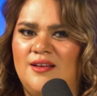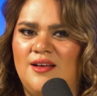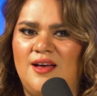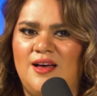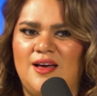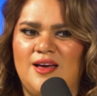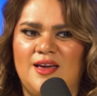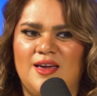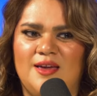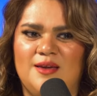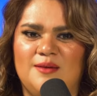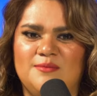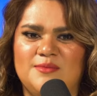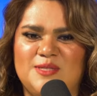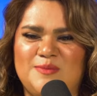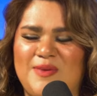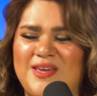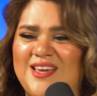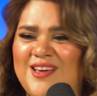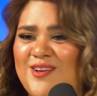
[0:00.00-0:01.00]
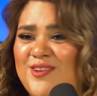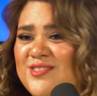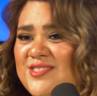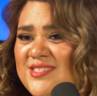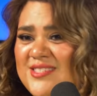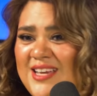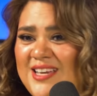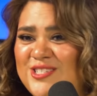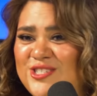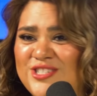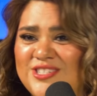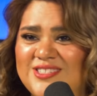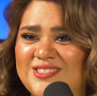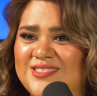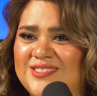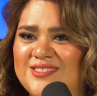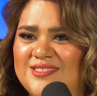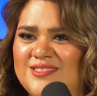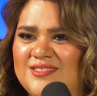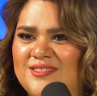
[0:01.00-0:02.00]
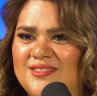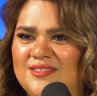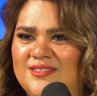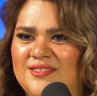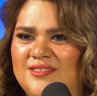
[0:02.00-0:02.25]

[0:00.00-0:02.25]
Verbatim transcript: I'm speaking on stages.